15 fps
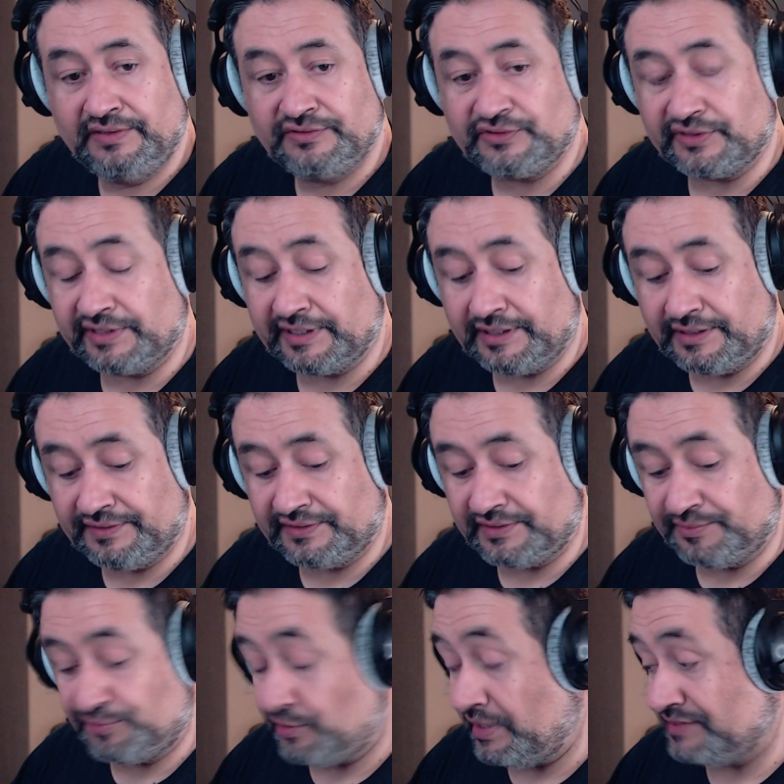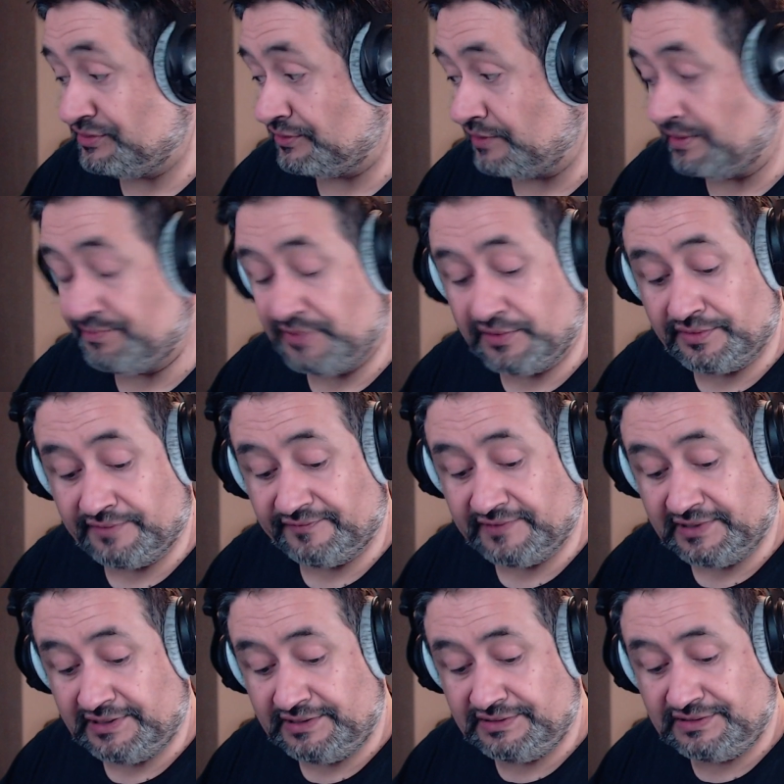turning on the compressor on both of
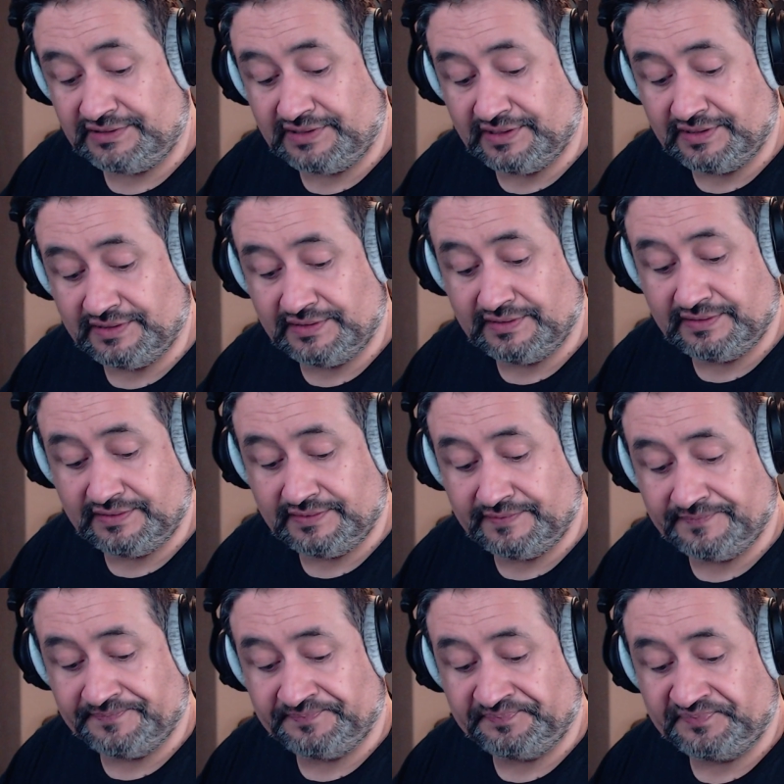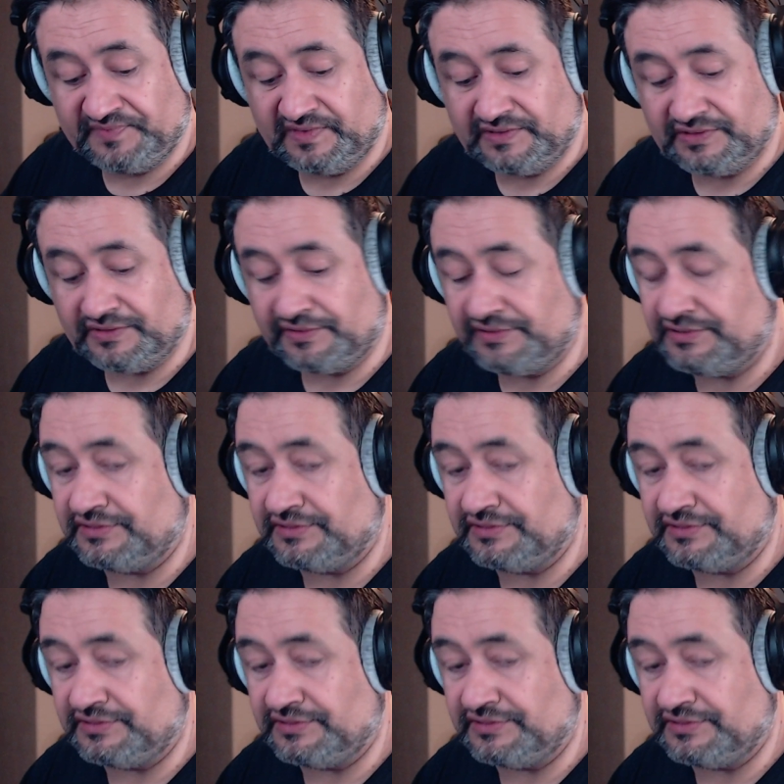these. So this is the